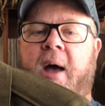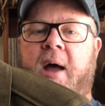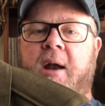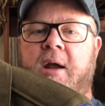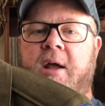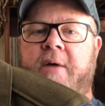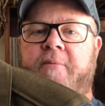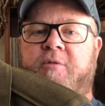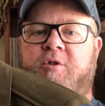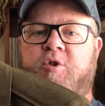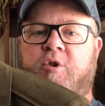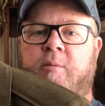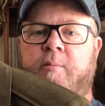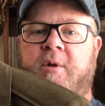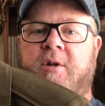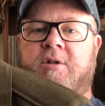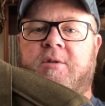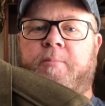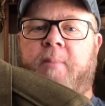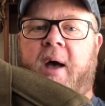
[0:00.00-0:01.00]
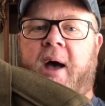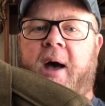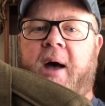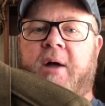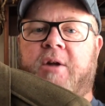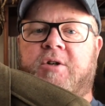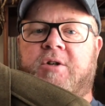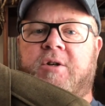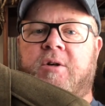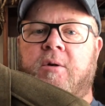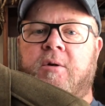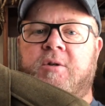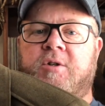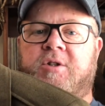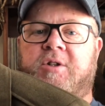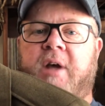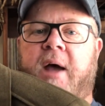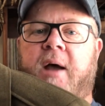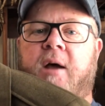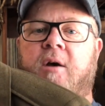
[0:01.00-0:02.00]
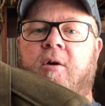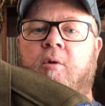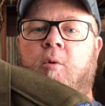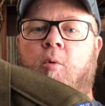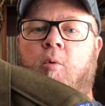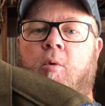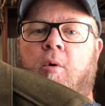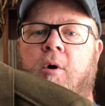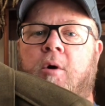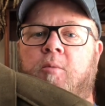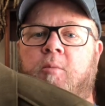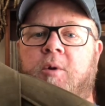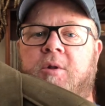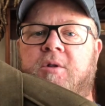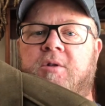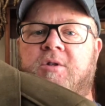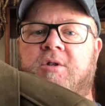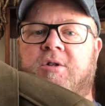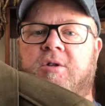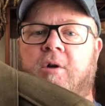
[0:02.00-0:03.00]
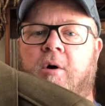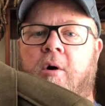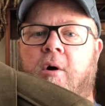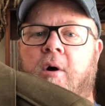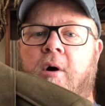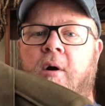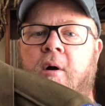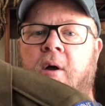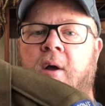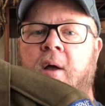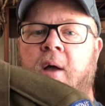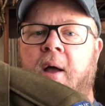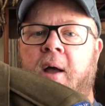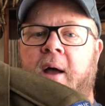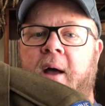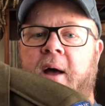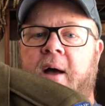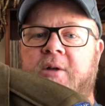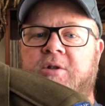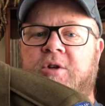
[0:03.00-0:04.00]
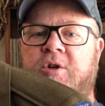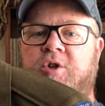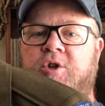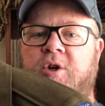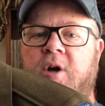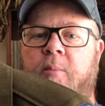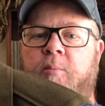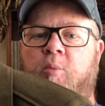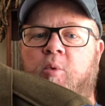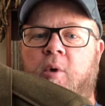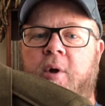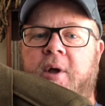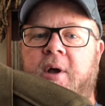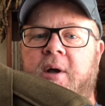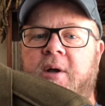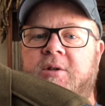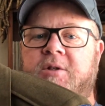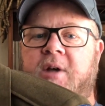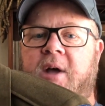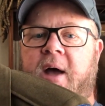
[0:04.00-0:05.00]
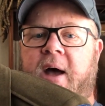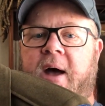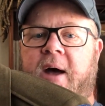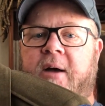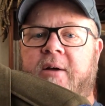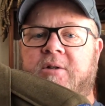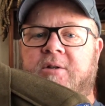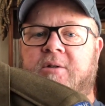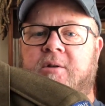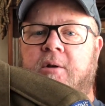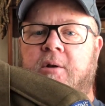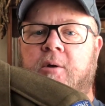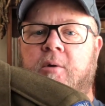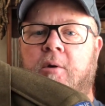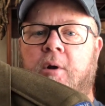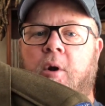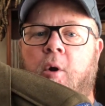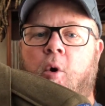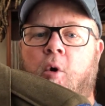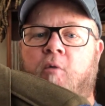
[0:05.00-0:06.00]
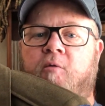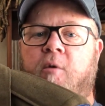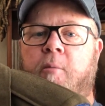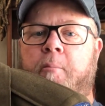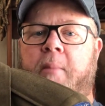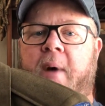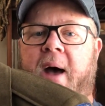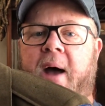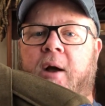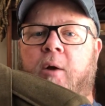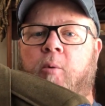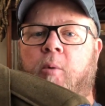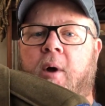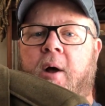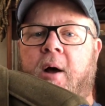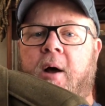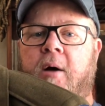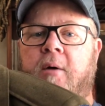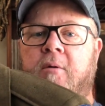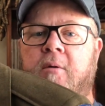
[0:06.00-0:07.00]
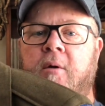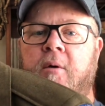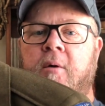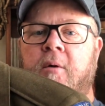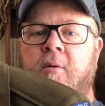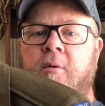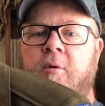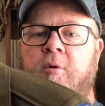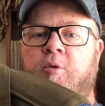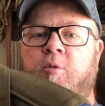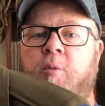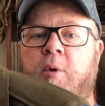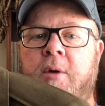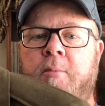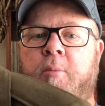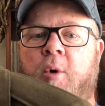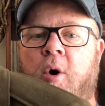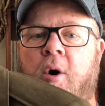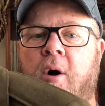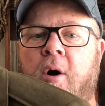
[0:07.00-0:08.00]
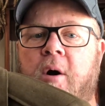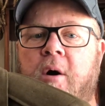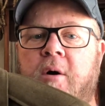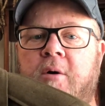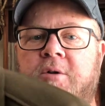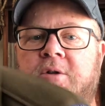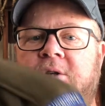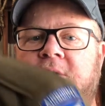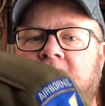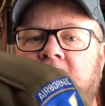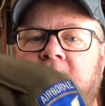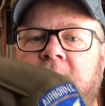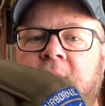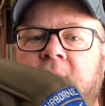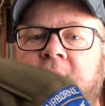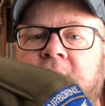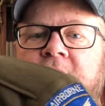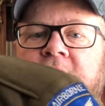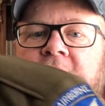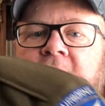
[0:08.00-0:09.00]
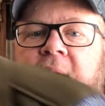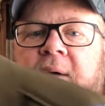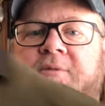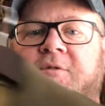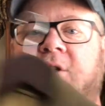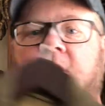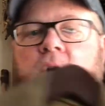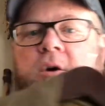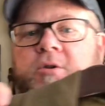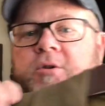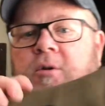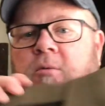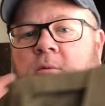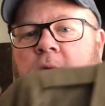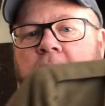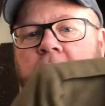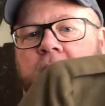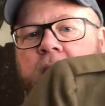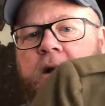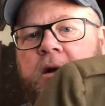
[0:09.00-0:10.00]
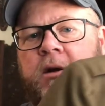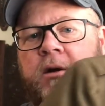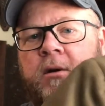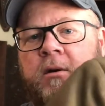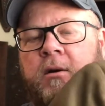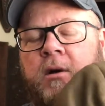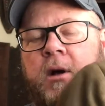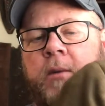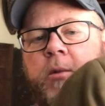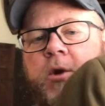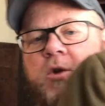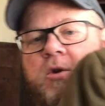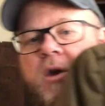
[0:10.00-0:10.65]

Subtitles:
infantryman's badge, second award with the star, has a jump wings, has the unit oval background, 3 bars, staff sergeant rank. I mean, you